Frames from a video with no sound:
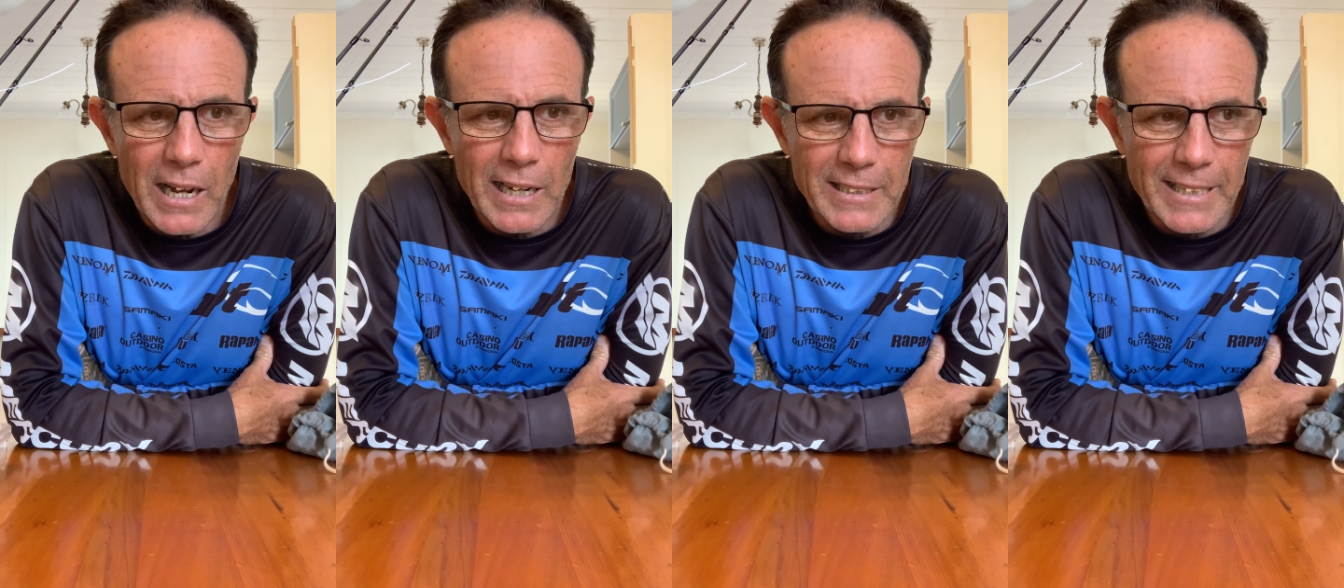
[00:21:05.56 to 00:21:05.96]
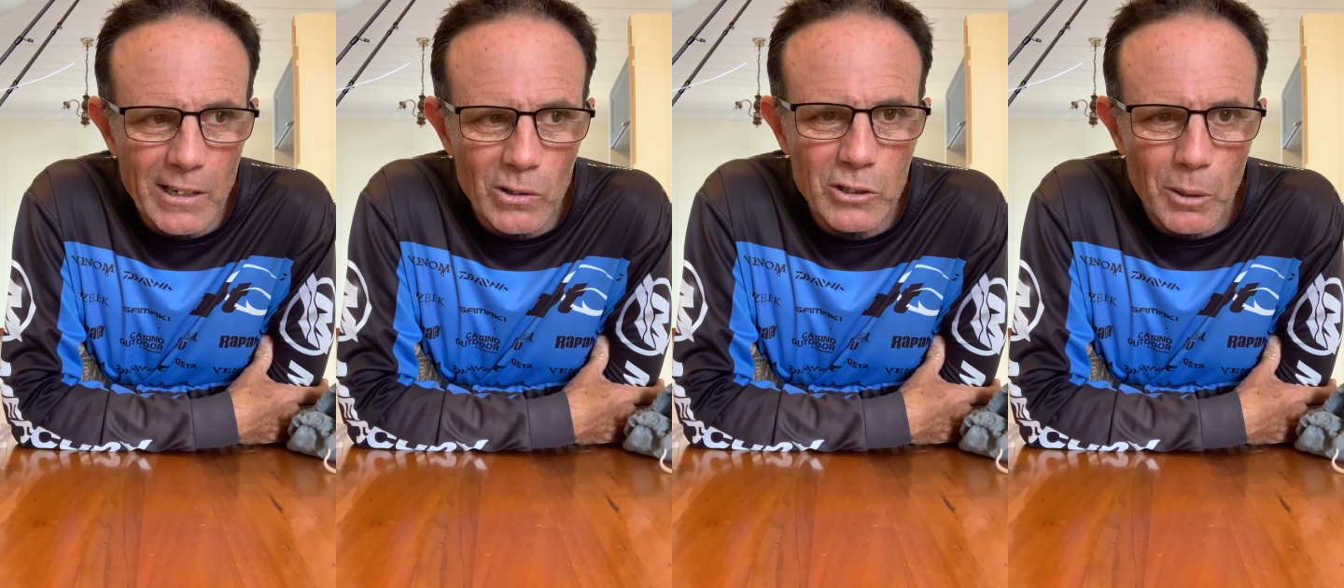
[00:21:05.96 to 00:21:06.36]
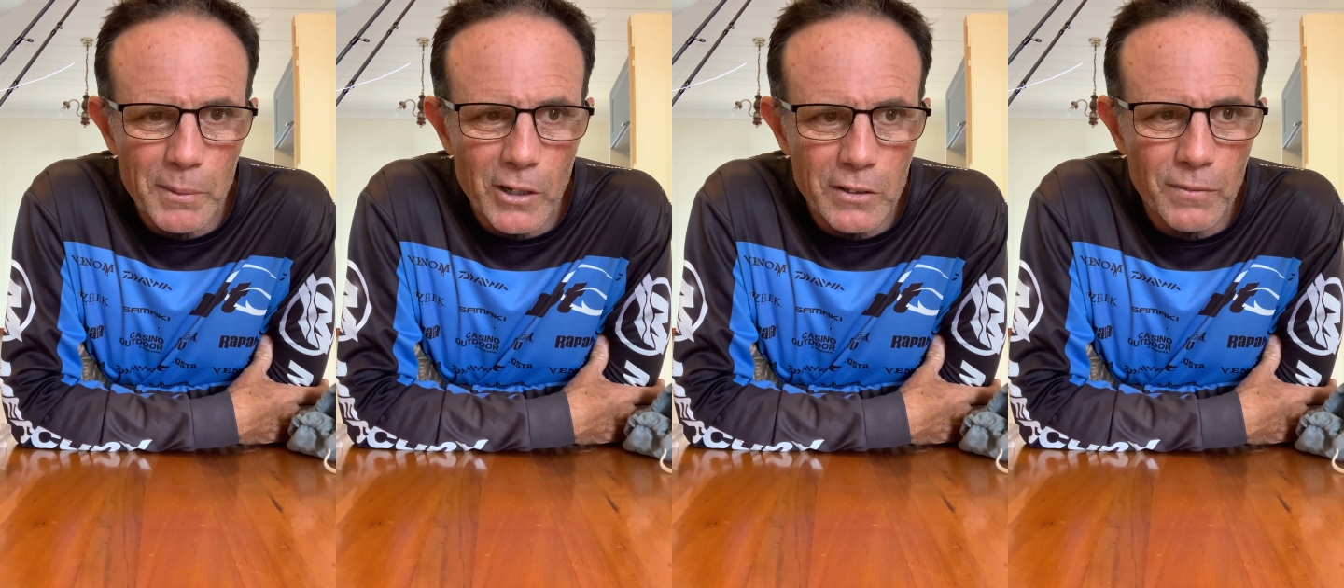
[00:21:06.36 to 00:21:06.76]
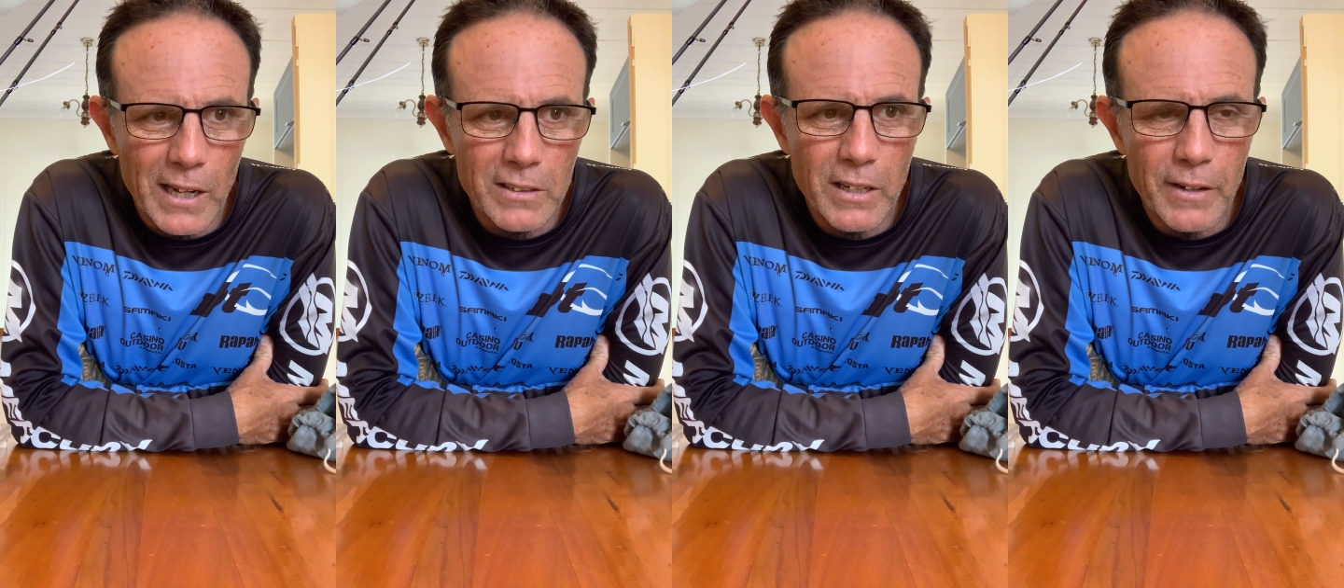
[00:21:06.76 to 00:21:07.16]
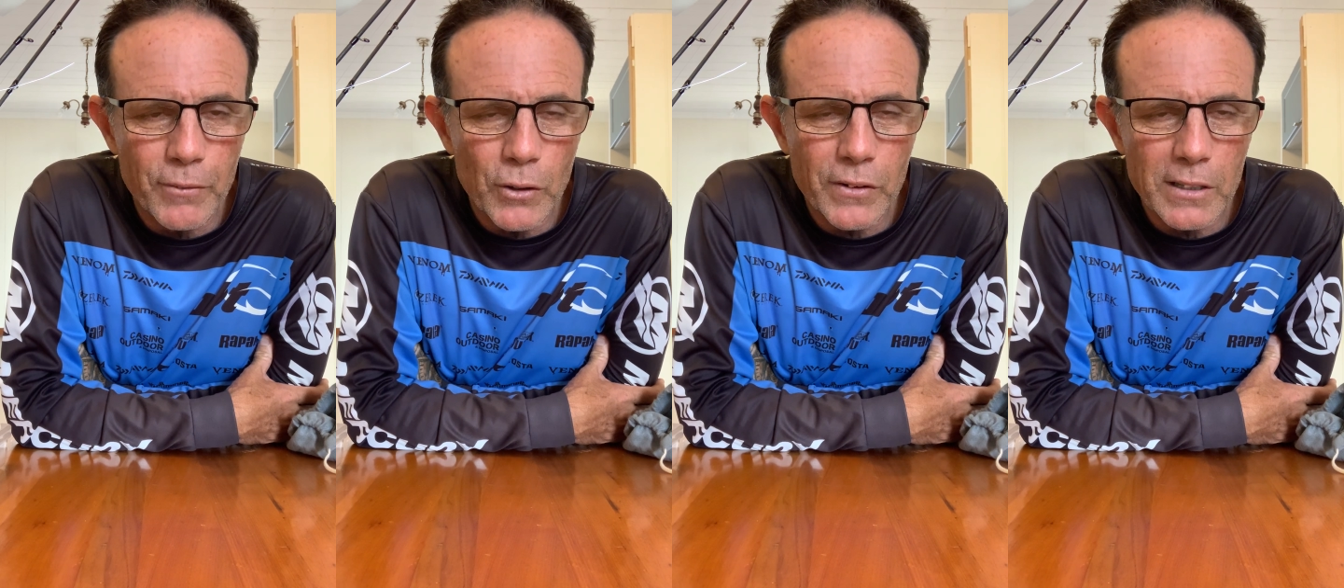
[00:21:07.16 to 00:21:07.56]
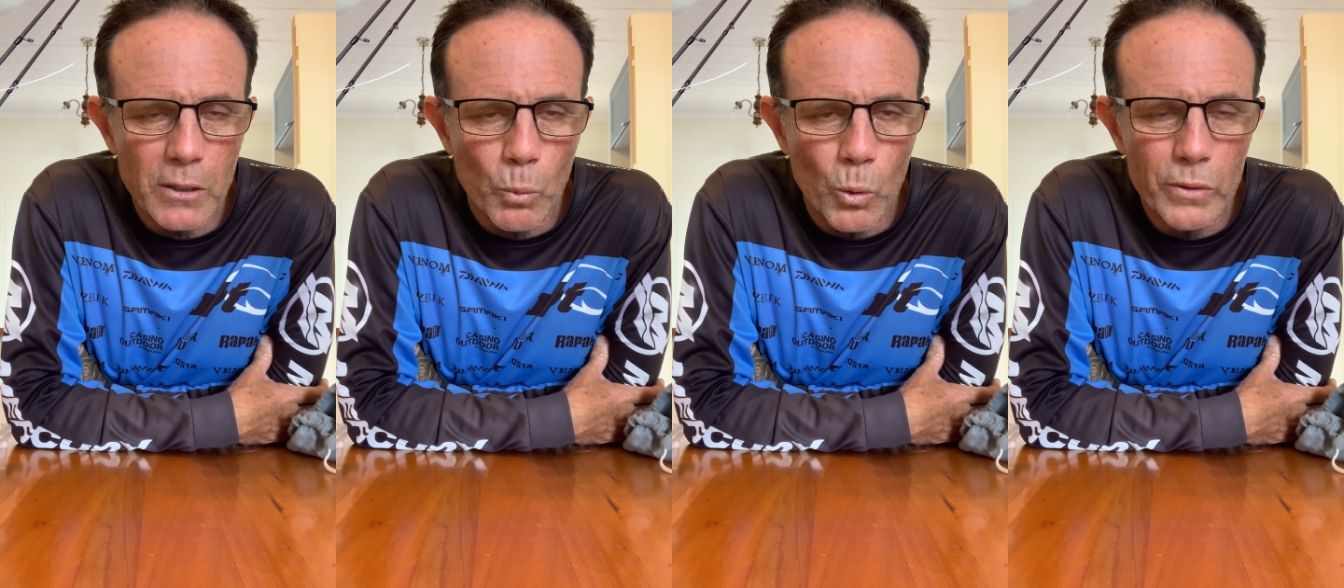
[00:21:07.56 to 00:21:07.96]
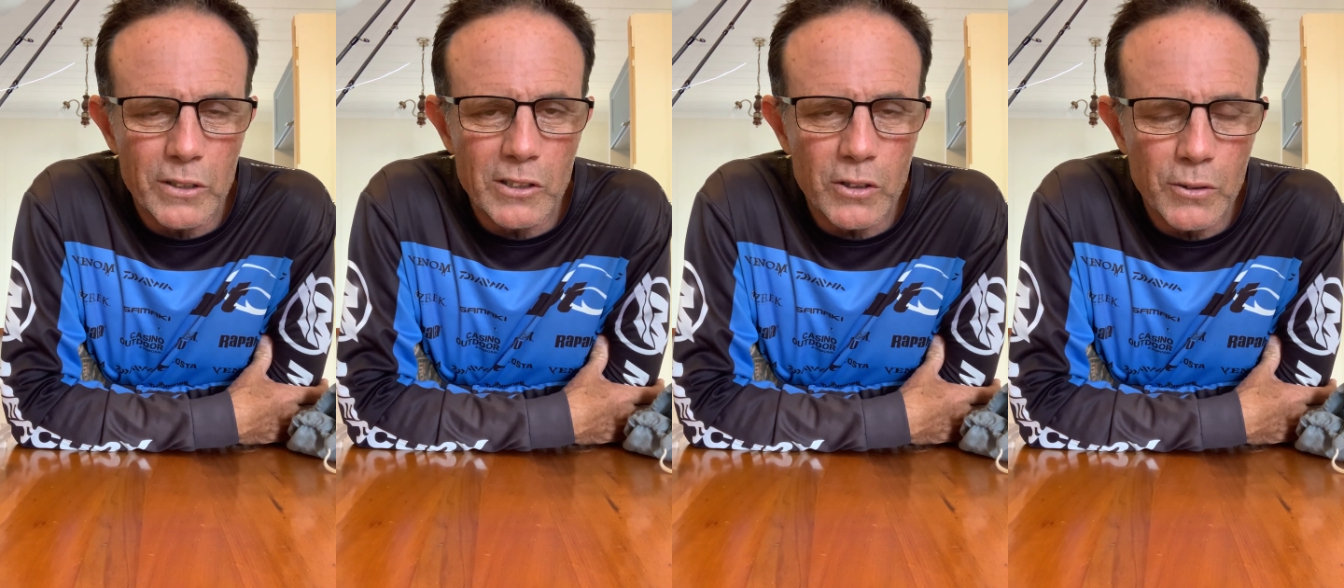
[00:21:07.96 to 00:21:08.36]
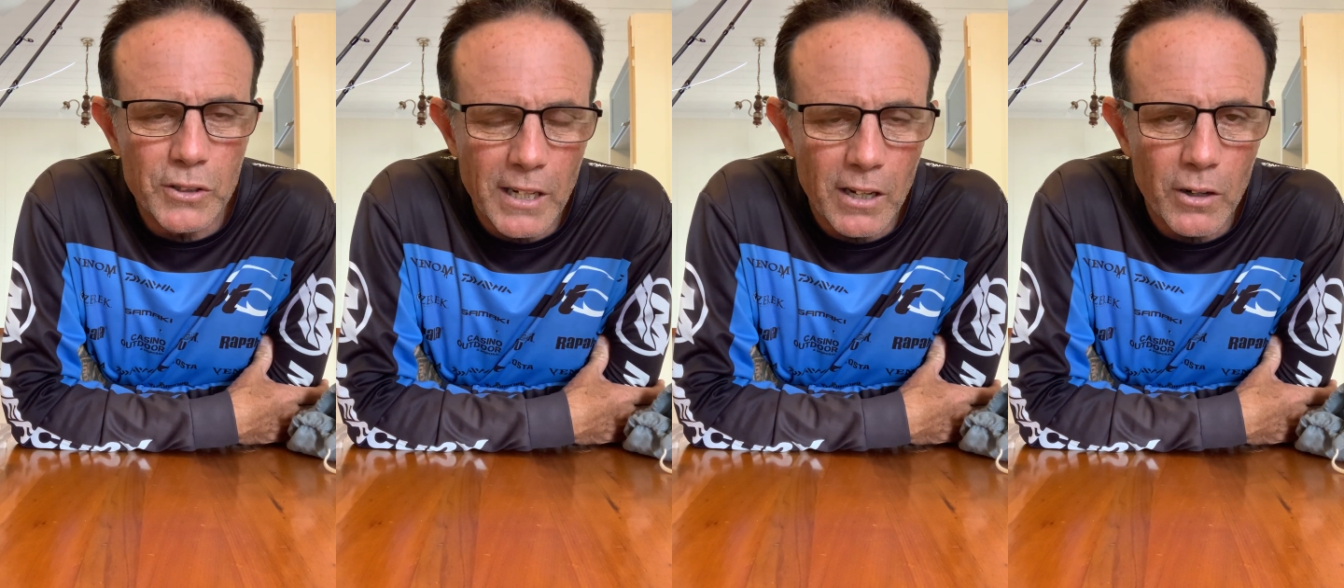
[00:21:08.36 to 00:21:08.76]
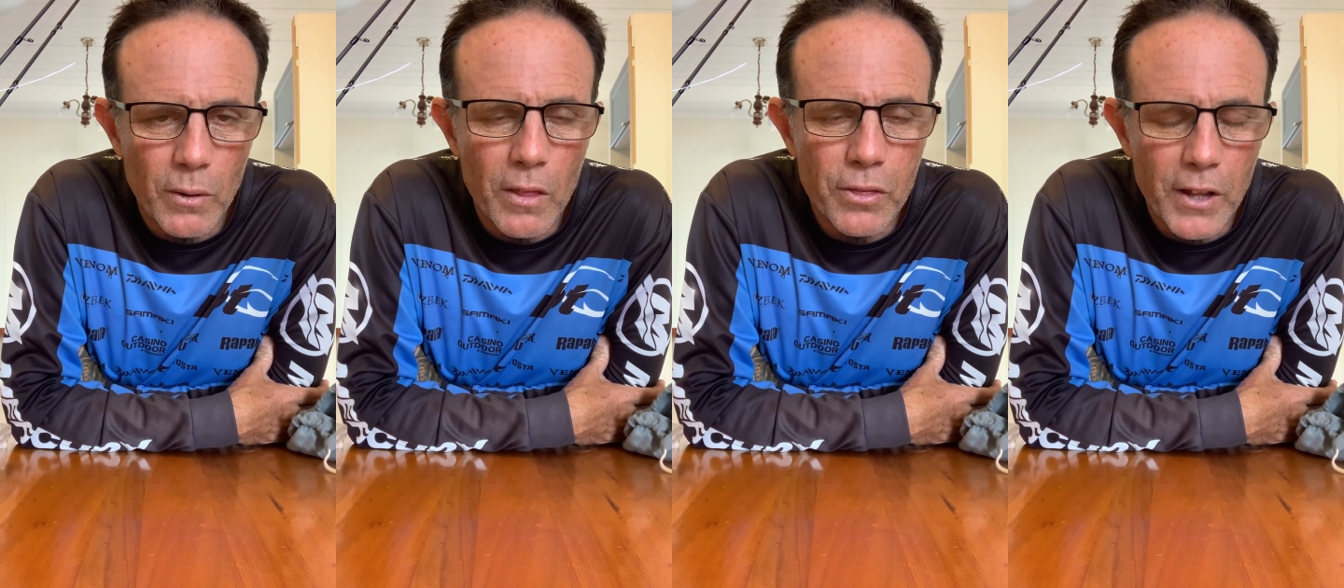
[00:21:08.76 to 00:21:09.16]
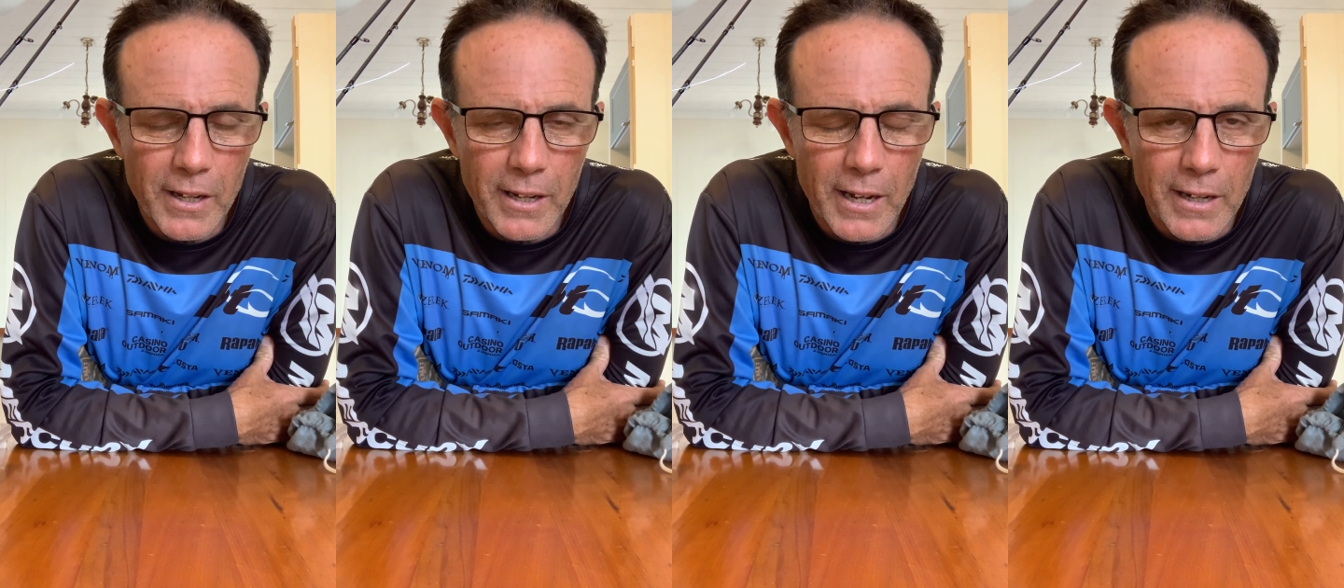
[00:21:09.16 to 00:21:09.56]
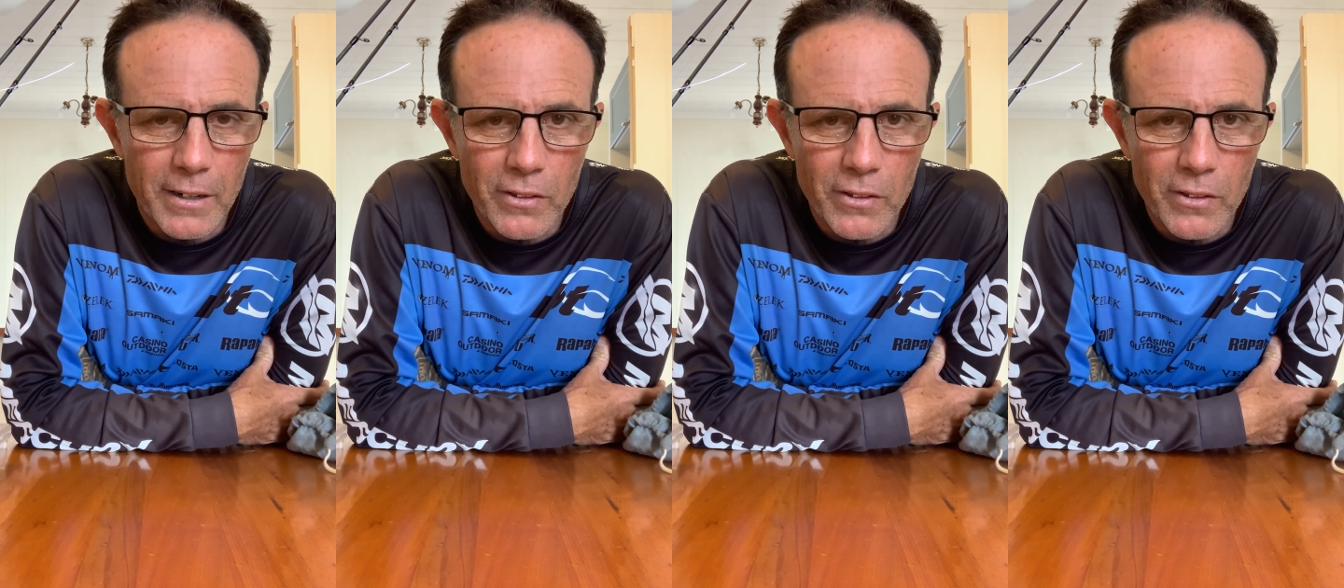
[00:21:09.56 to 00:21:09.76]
and get on top of those flats. If you think that water is too shallow, think again.